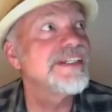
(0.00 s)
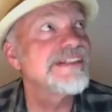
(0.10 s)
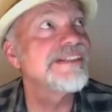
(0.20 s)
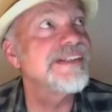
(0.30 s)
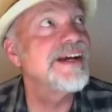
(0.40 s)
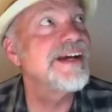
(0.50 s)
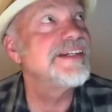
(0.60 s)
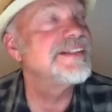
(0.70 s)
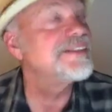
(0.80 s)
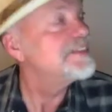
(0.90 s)
is the
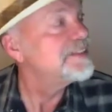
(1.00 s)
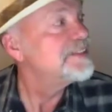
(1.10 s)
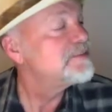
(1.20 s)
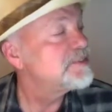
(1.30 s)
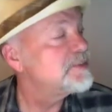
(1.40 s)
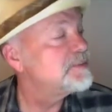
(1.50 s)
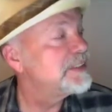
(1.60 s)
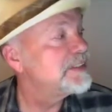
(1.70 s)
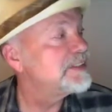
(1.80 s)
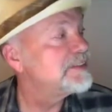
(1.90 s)
line
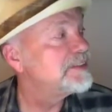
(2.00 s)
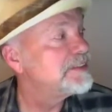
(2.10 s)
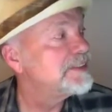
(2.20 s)
from